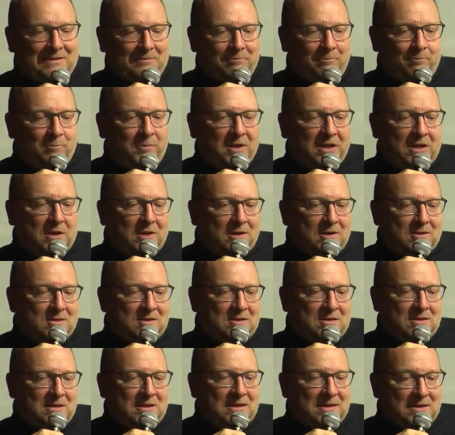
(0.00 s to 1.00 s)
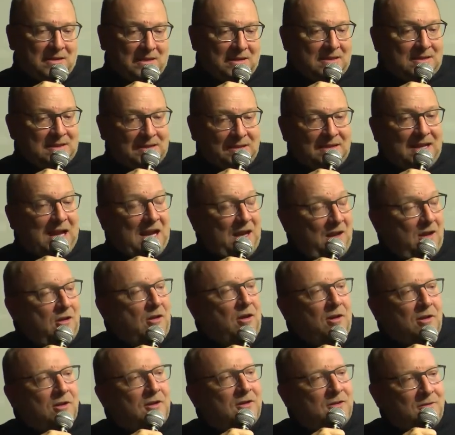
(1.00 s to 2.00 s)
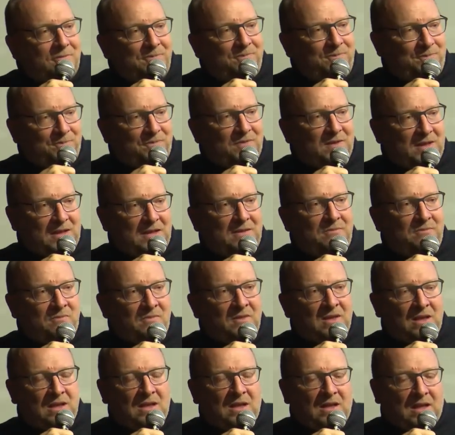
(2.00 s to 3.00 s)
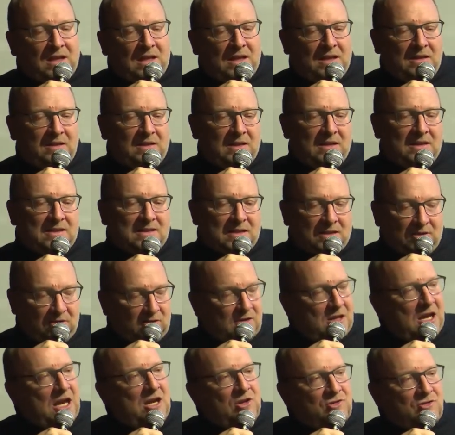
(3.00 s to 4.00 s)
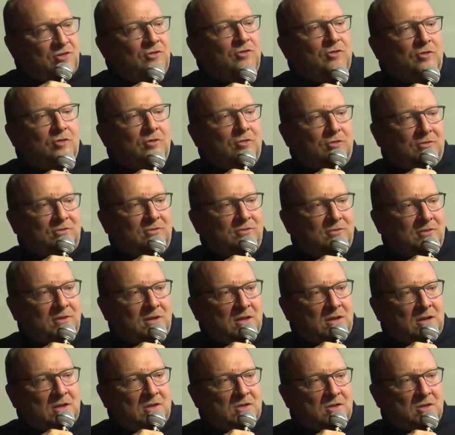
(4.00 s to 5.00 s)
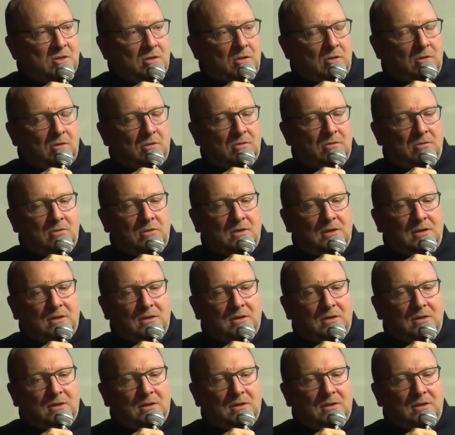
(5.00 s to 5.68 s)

Because it's a dialogue, yeah, and it's education too. So